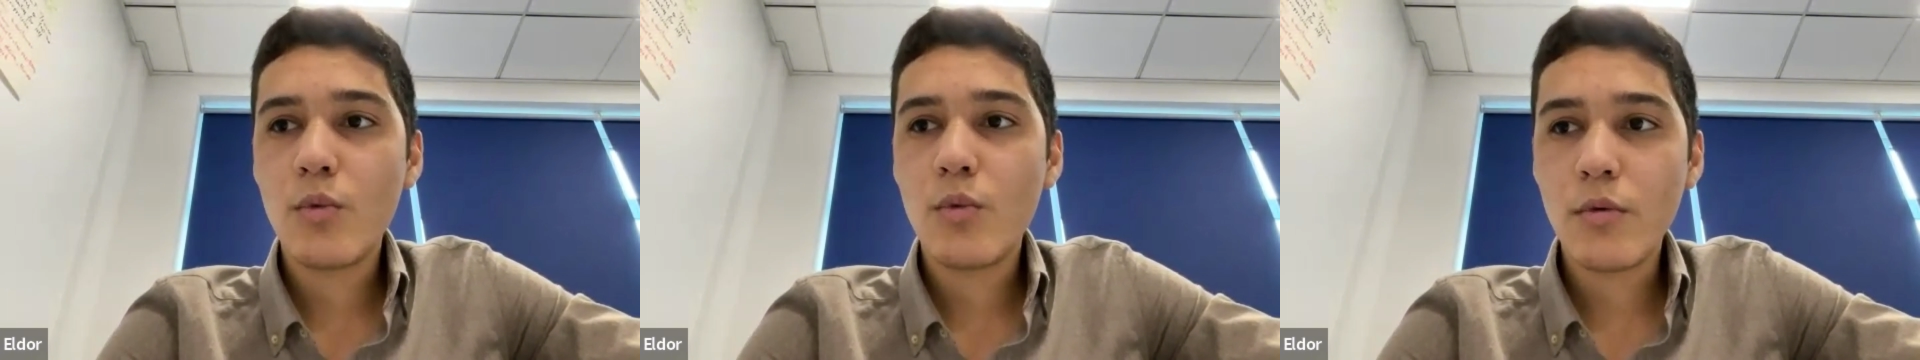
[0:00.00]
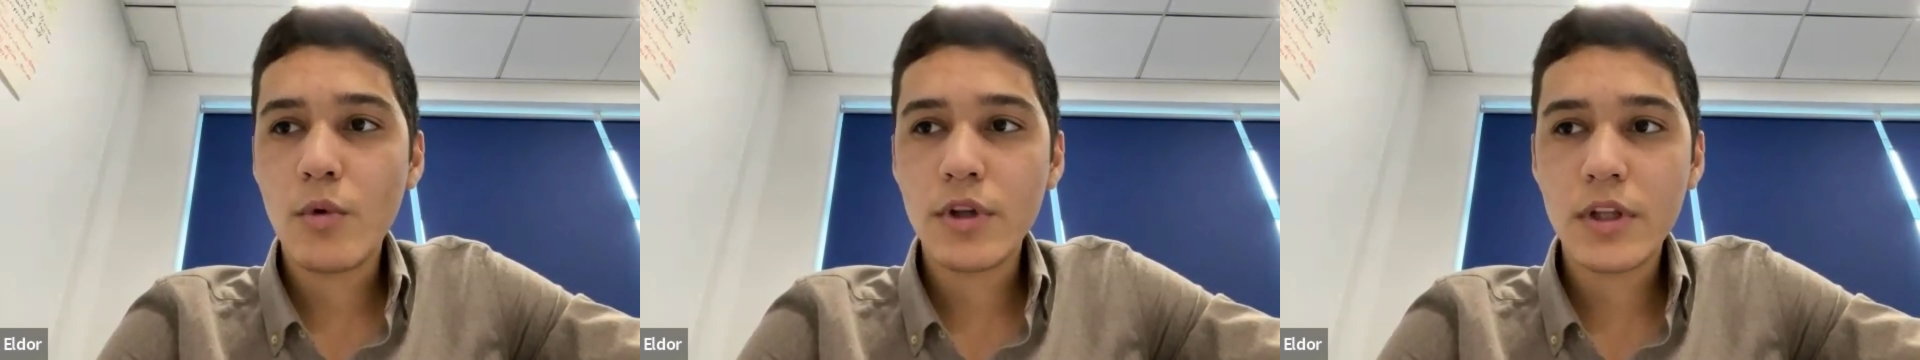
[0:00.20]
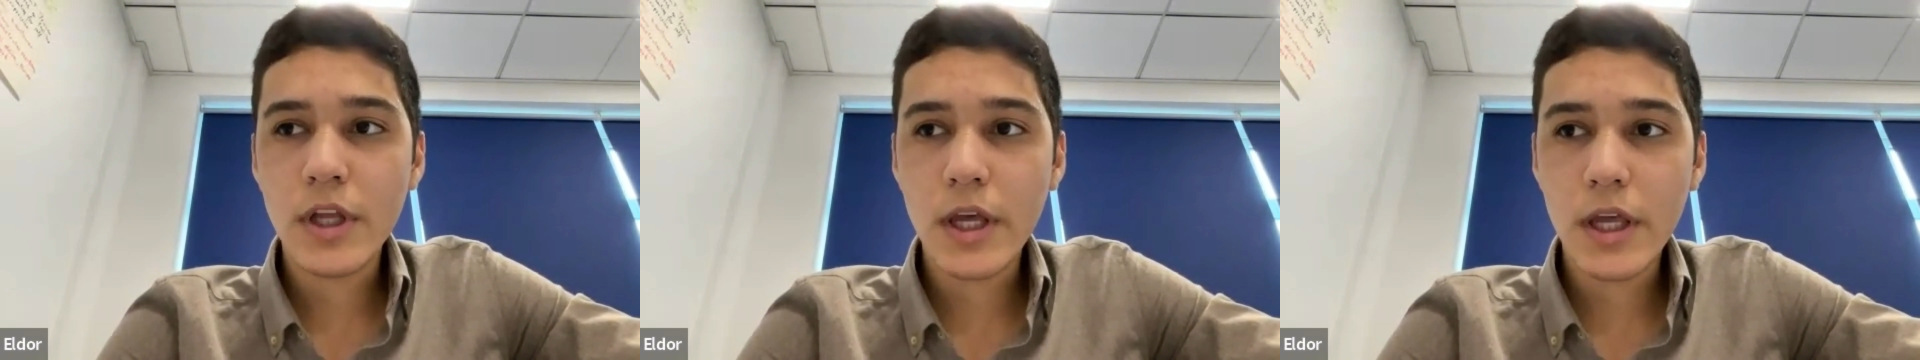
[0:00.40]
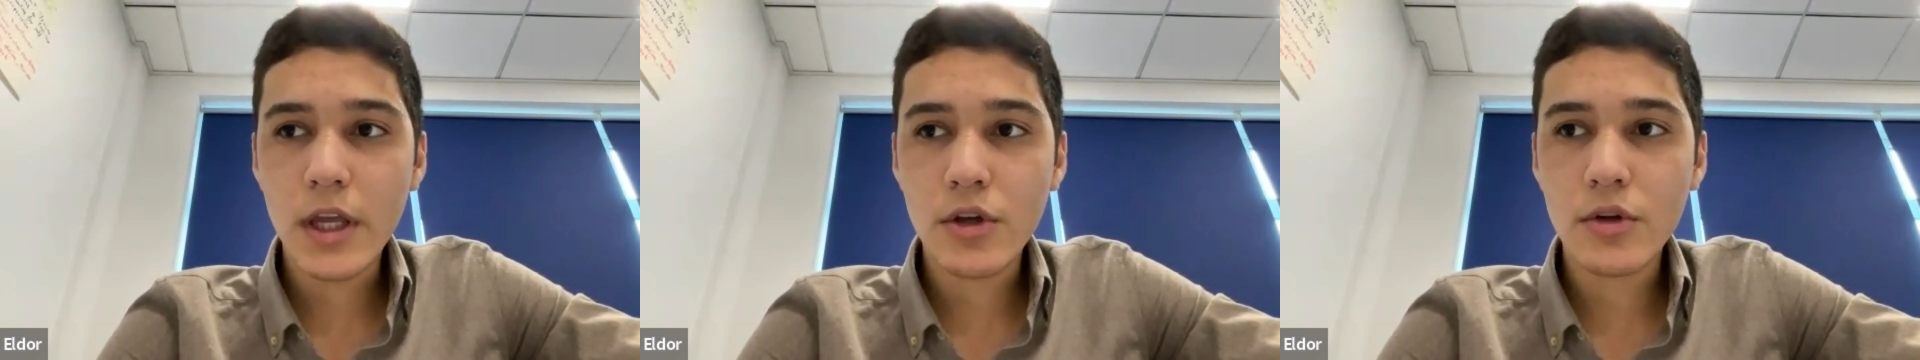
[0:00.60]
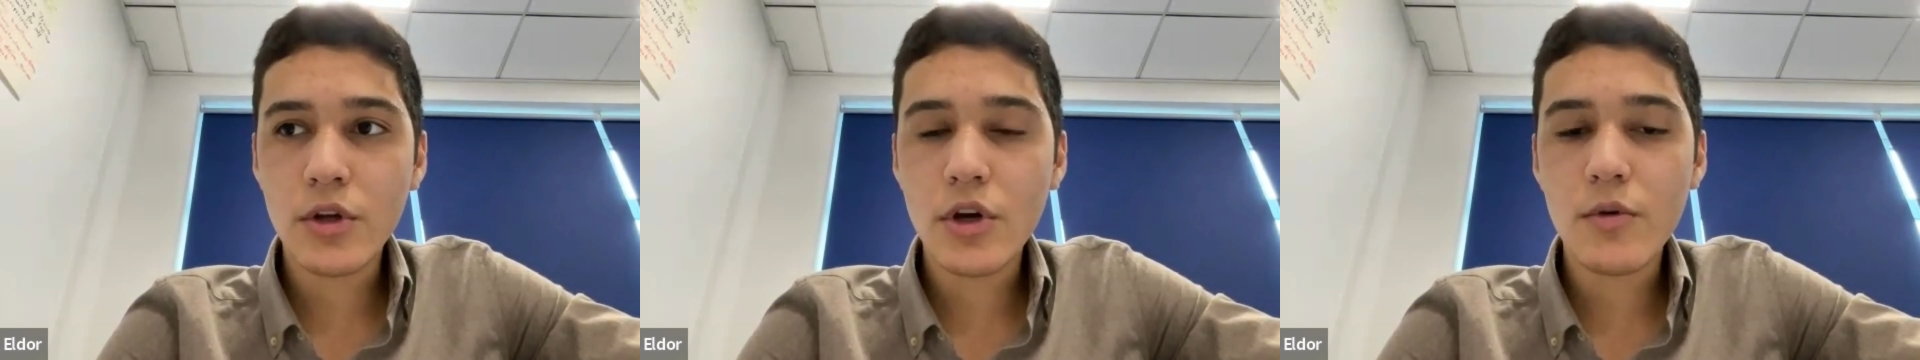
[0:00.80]
what they
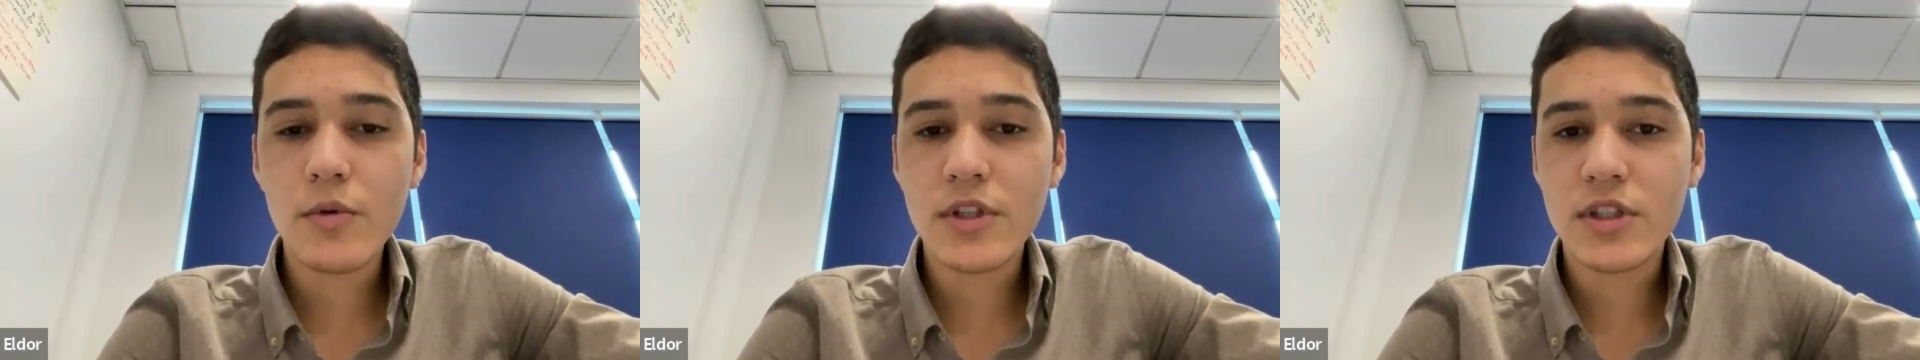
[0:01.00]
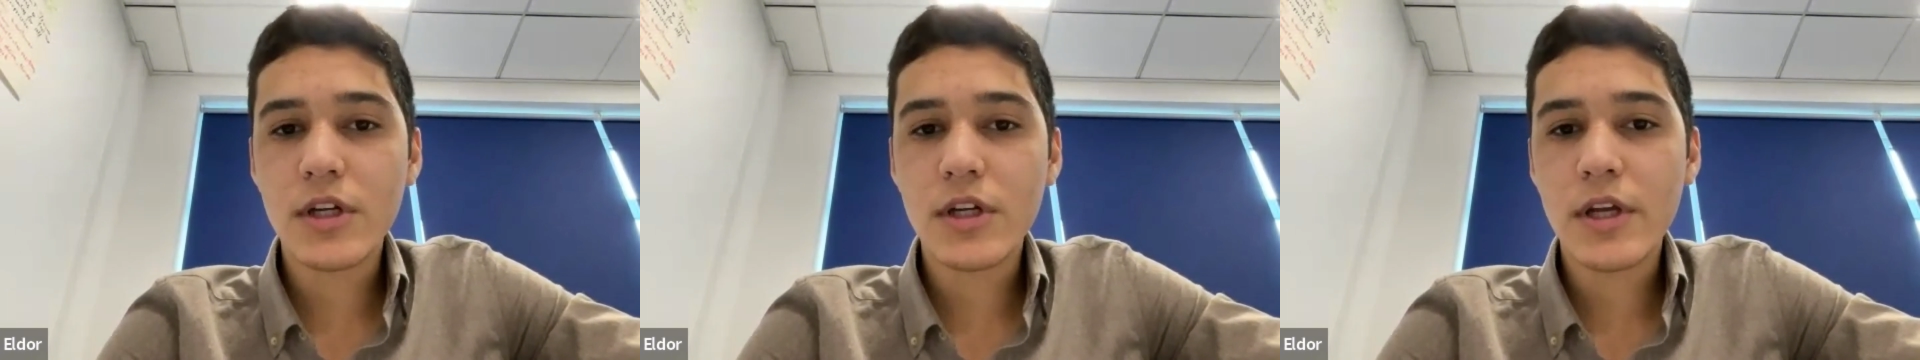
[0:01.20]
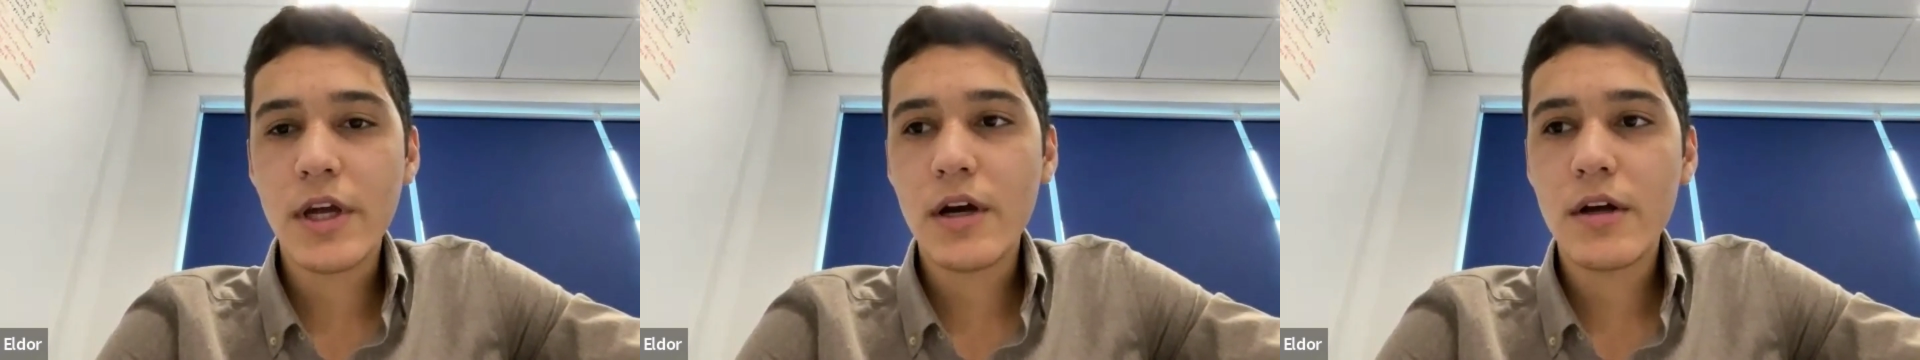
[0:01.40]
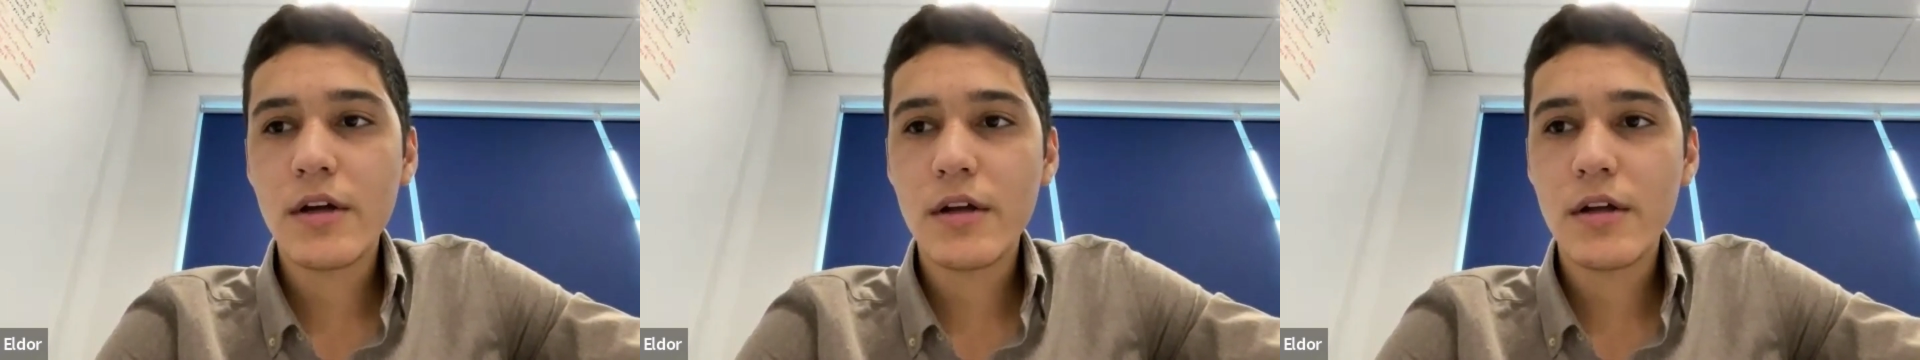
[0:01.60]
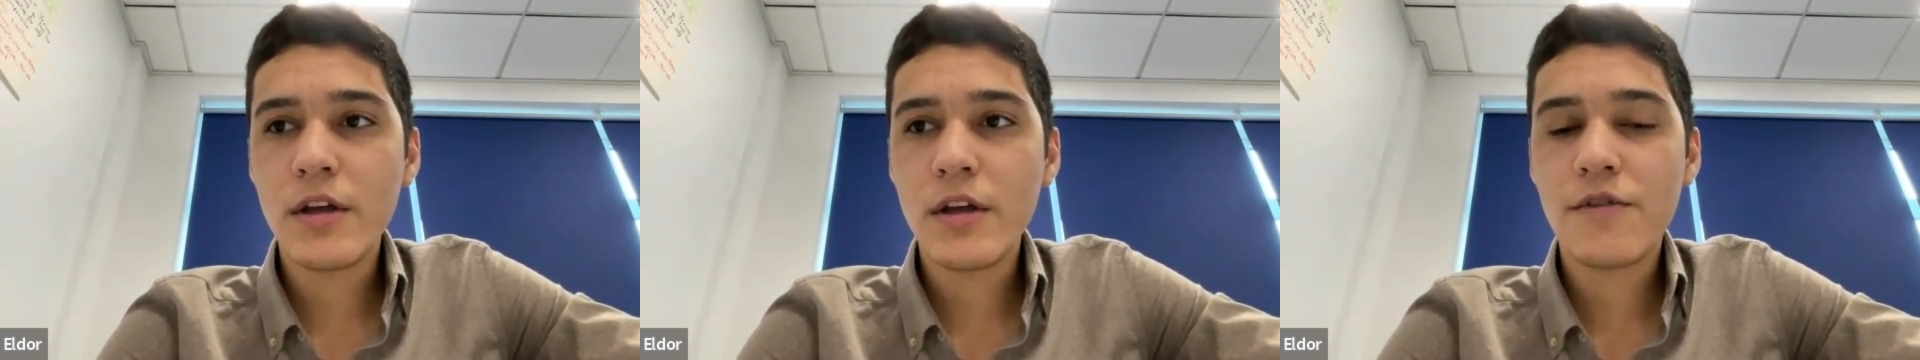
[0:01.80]
don't know is the
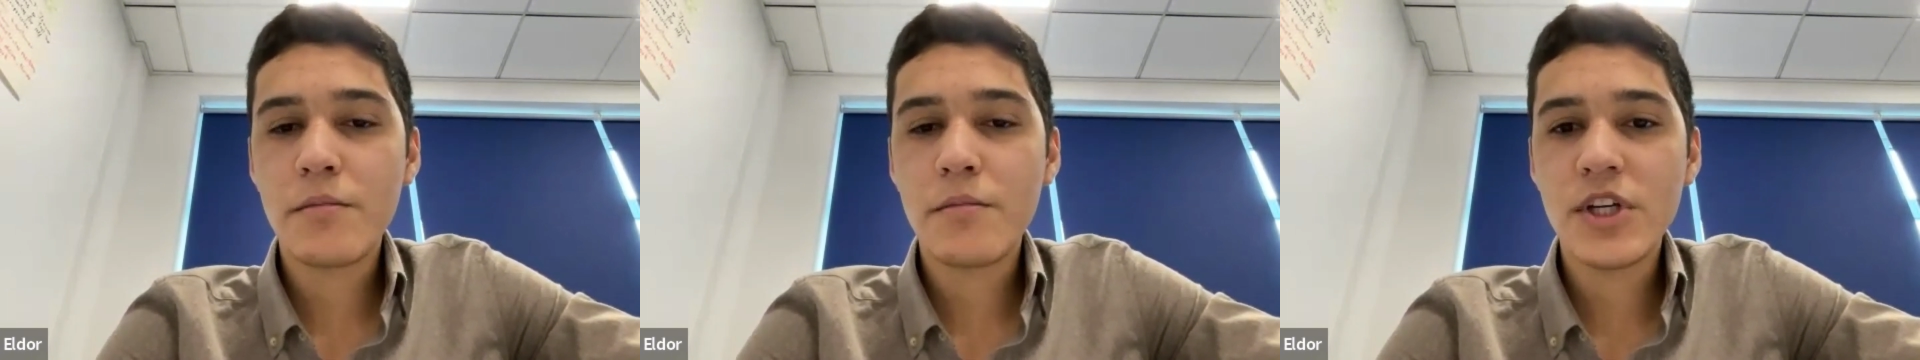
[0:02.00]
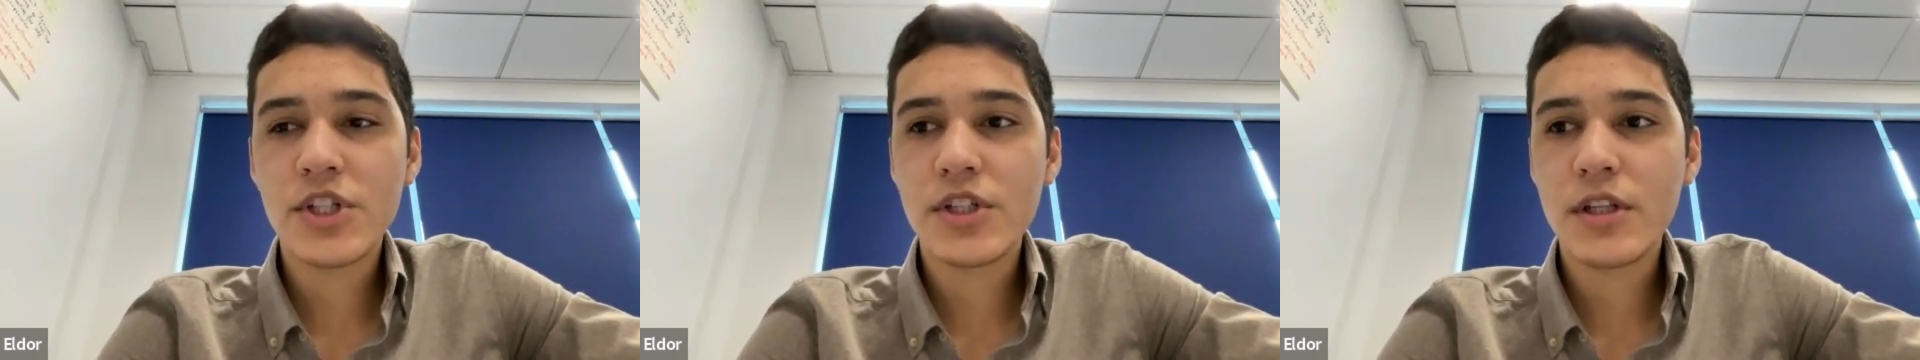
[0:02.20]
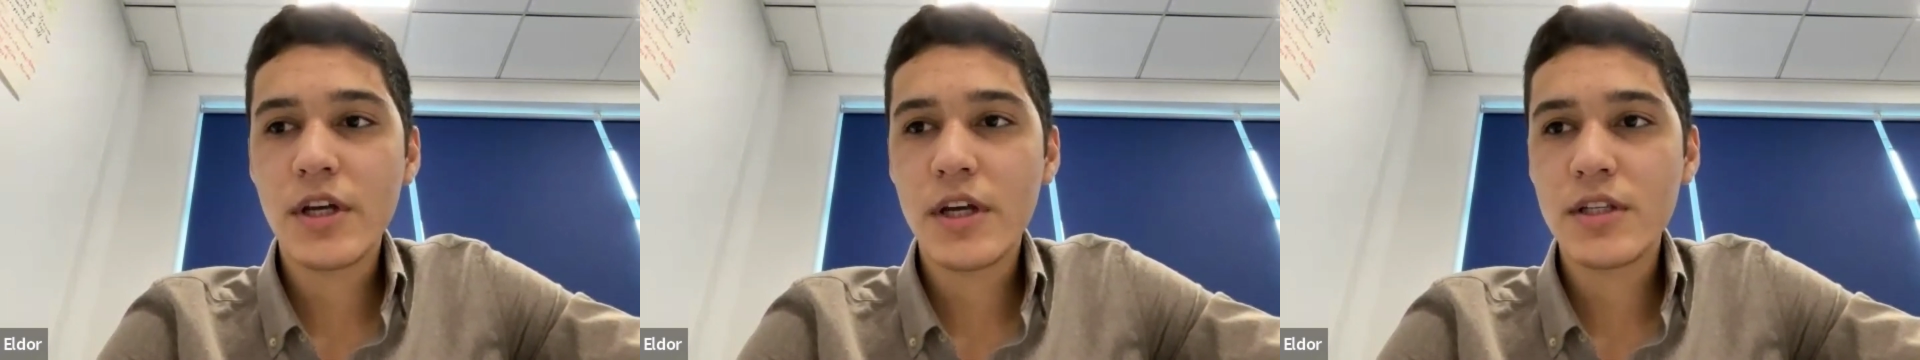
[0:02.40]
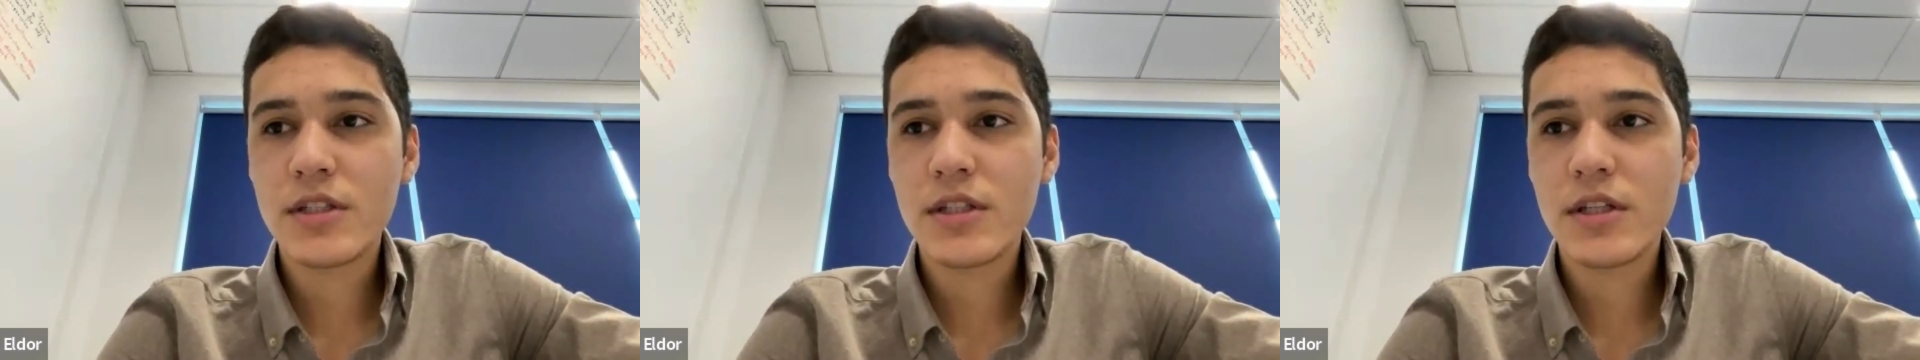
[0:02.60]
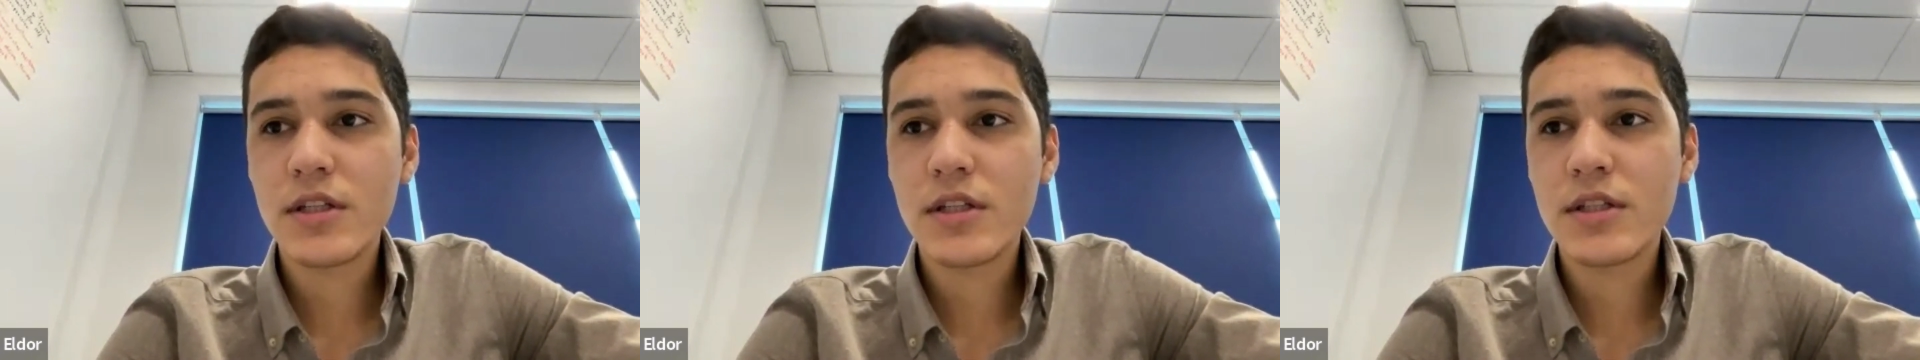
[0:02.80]
information that's